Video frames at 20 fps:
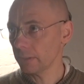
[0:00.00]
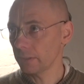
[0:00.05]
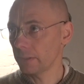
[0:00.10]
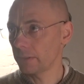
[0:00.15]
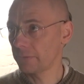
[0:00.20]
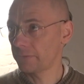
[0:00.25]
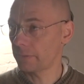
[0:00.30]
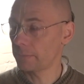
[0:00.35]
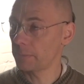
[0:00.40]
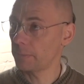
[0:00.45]

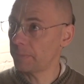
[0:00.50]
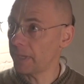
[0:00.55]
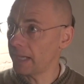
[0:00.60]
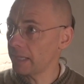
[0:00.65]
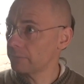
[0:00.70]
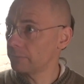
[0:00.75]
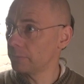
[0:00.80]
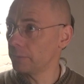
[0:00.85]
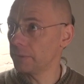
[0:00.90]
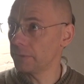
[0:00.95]
from the
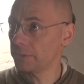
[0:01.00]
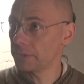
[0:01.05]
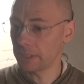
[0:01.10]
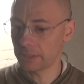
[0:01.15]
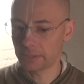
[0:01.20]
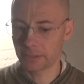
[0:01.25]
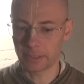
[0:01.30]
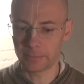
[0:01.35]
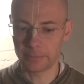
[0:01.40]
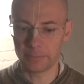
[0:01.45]
backwards,
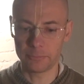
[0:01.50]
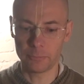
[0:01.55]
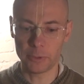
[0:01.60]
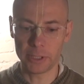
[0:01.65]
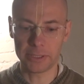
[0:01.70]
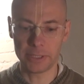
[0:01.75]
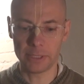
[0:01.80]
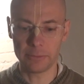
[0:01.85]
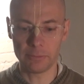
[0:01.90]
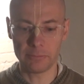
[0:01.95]
and some
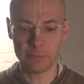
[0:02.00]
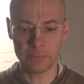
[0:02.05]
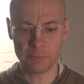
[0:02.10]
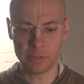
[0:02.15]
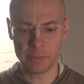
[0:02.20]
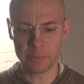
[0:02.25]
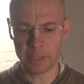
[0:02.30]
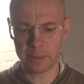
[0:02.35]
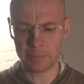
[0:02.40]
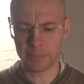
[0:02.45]
where they would
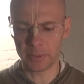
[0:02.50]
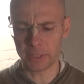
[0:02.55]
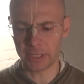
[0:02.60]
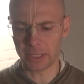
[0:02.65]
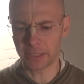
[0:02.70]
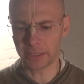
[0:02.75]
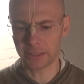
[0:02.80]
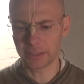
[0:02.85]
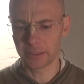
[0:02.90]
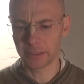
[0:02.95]
remember
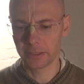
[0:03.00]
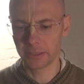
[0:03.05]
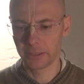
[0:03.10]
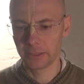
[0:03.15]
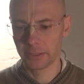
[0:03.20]
like